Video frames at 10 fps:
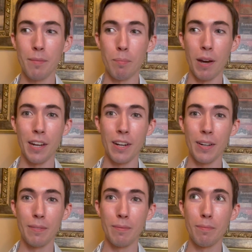but
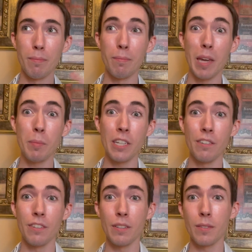maybe
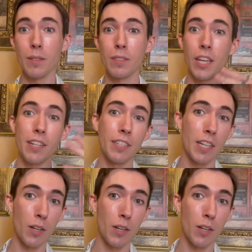even tending